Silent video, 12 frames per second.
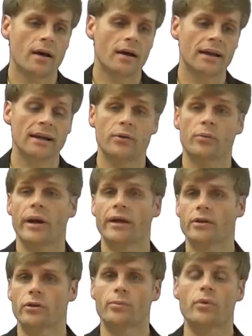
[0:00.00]
Uh, any
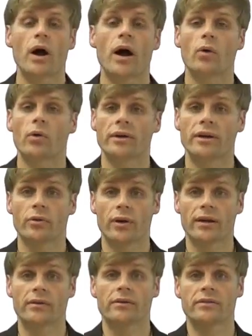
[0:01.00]
regular priority
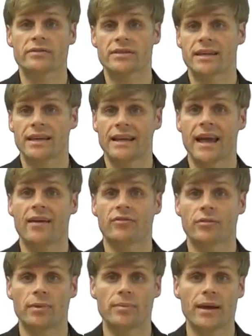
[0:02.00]
creditors, again, have
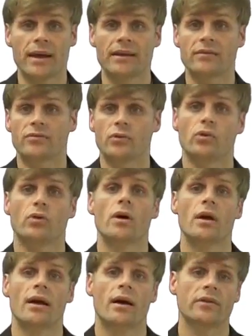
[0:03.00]
to be paid in full
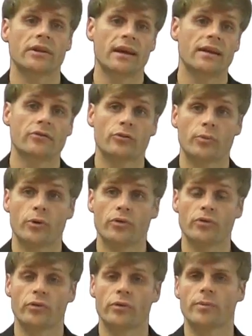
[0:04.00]
on the date of
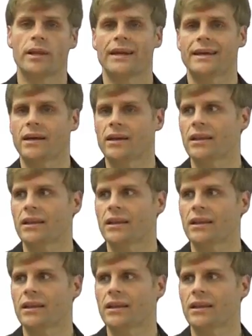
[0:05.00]
approval of the plan,